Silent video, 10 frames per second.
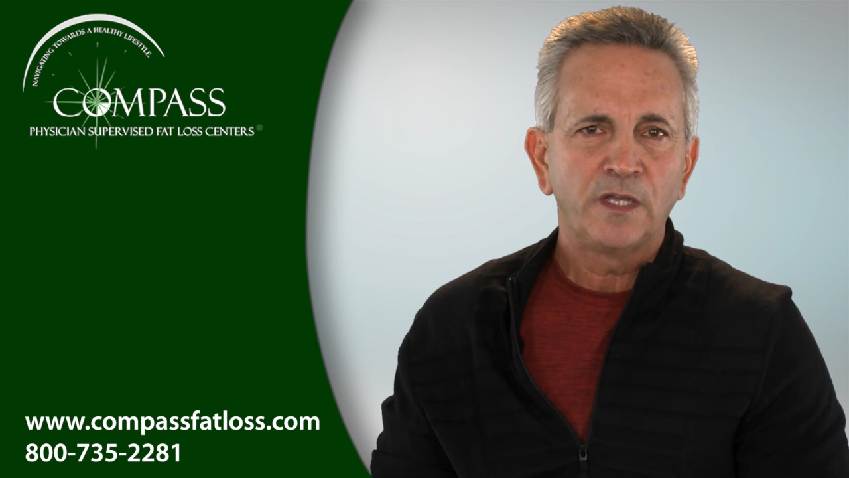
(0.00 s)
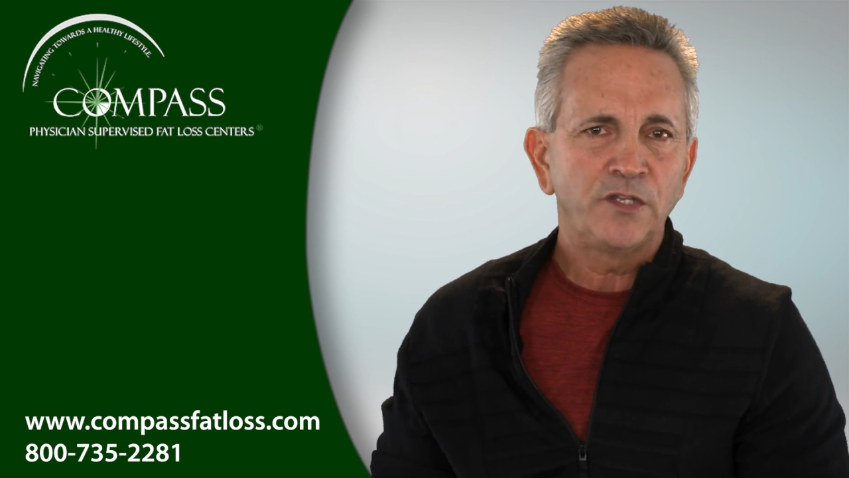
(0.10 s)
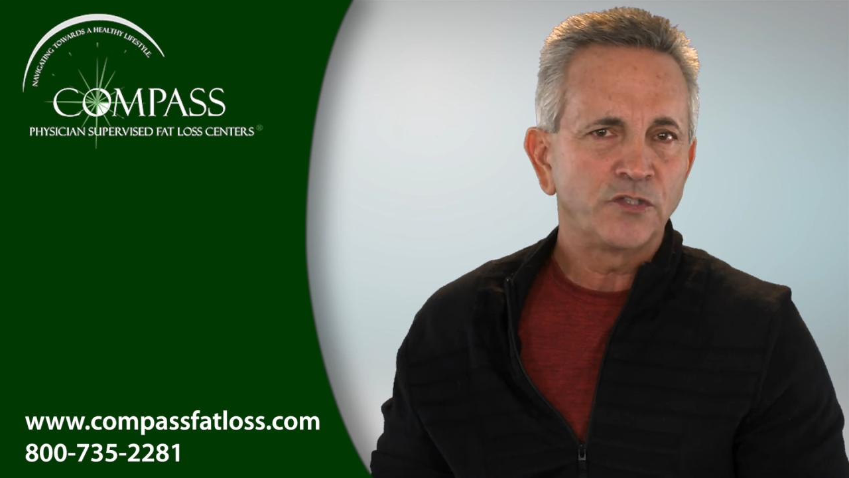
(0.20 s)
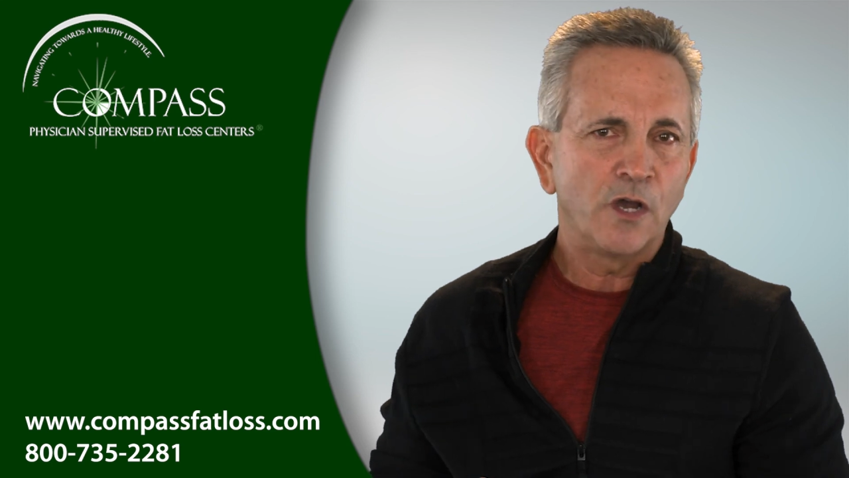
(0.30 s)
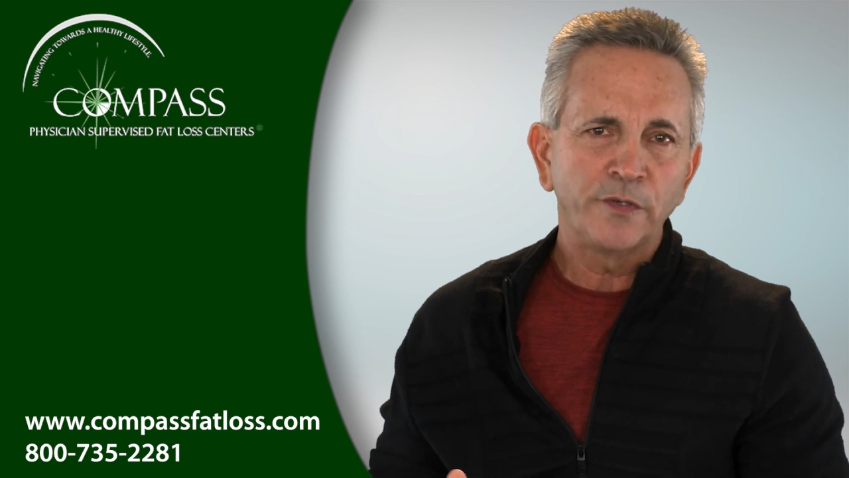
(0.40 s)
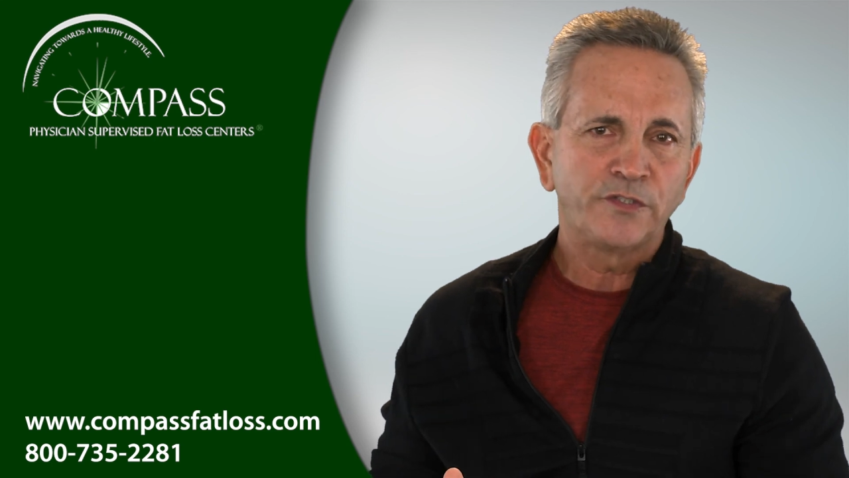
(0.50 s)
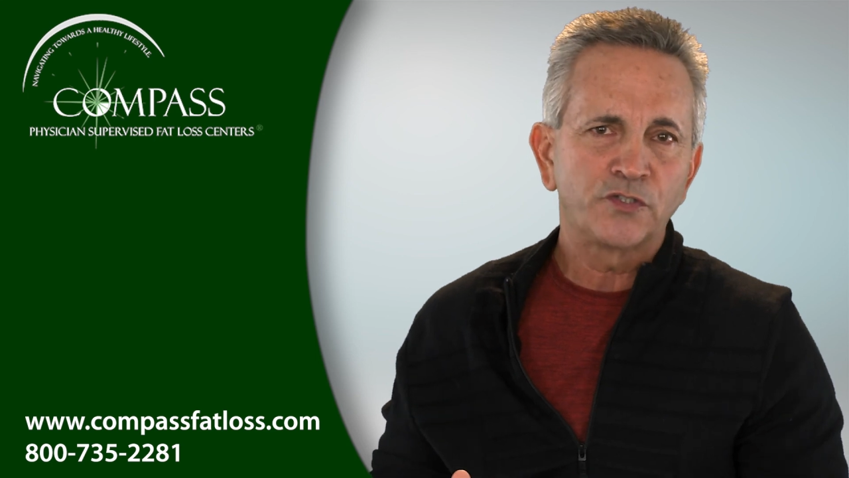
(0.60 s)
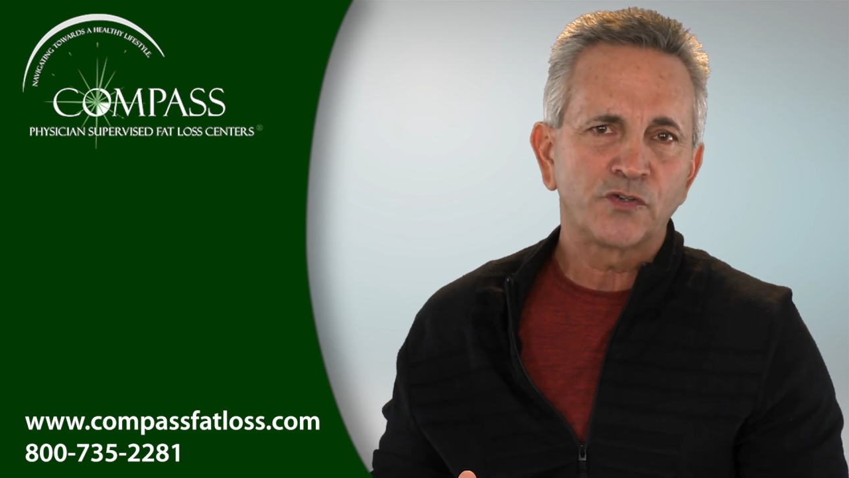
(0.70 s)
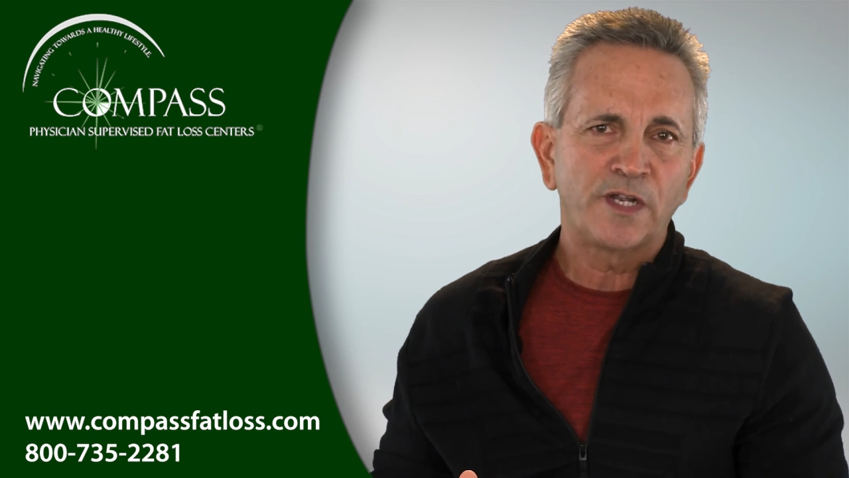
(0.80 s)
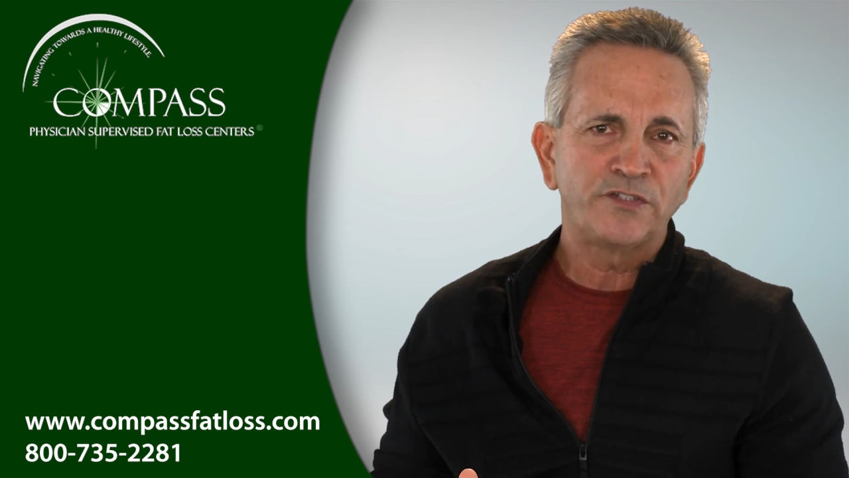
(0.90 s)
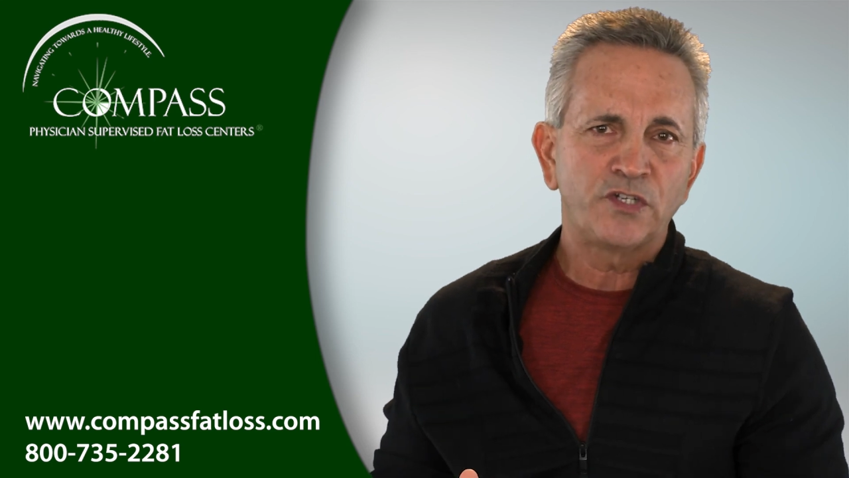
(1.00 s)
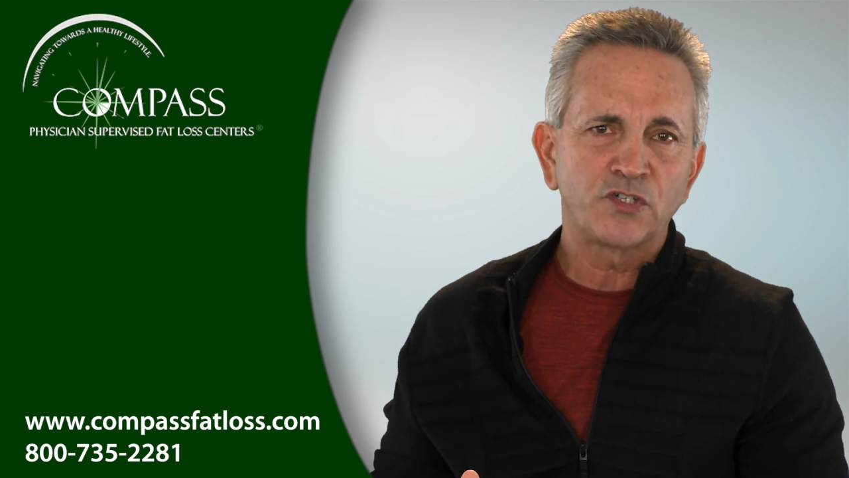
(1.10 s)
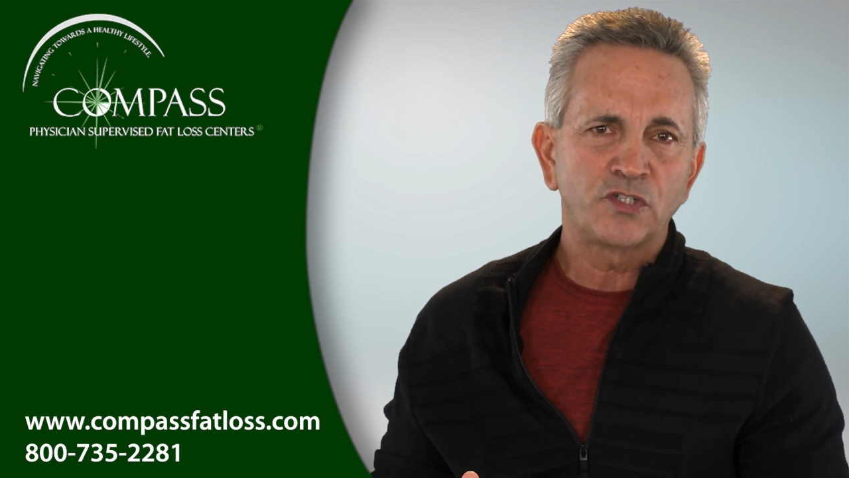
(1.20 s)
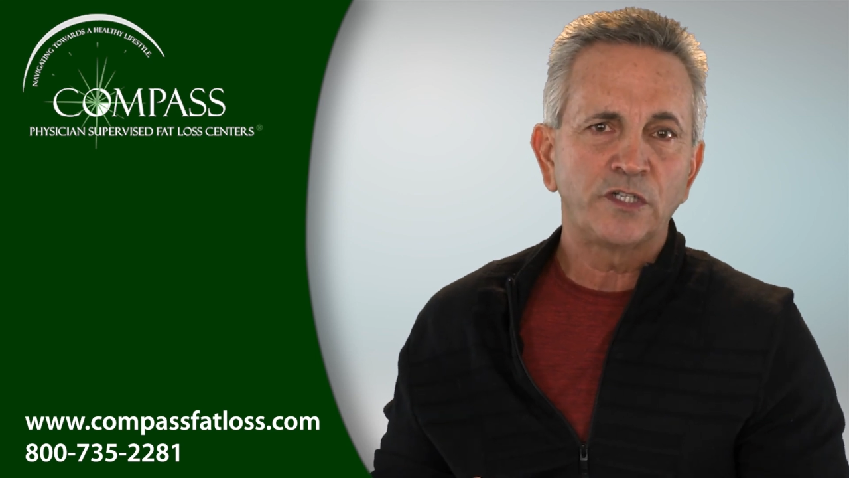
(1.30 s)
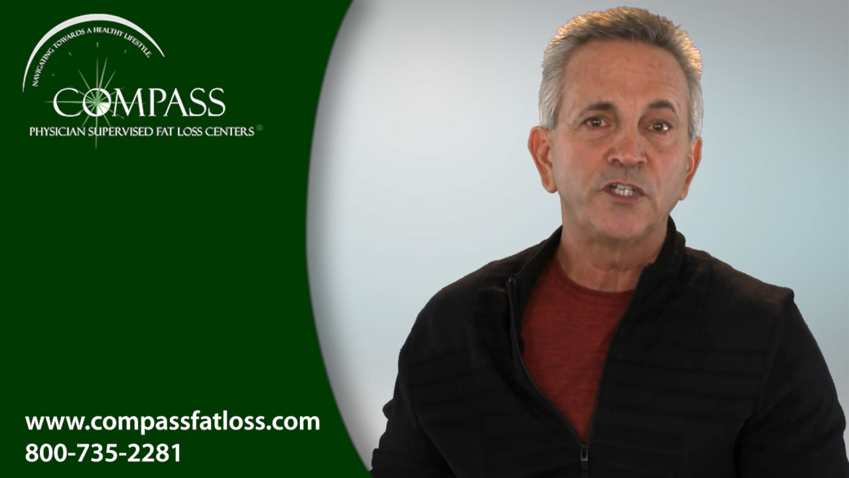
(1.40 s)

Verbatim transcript: is going to transition